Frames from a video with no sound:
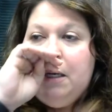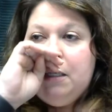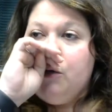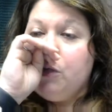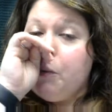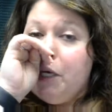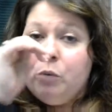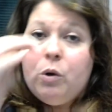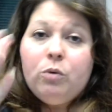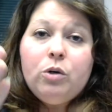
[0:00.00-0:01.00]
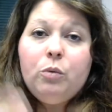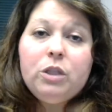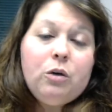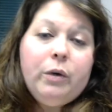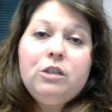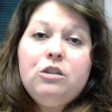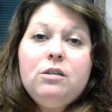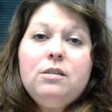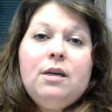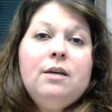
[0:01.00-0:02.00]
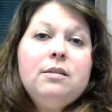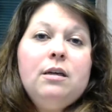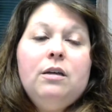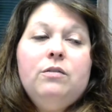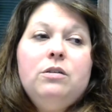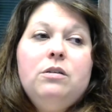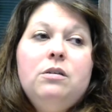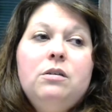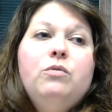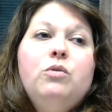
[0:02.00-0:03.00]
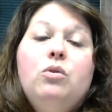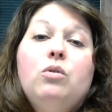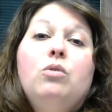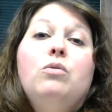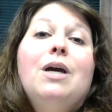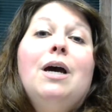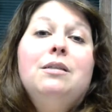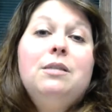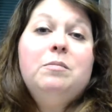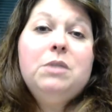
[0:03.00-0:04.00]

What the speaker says: The only way you won't know what the question is asking is if you don't know the concept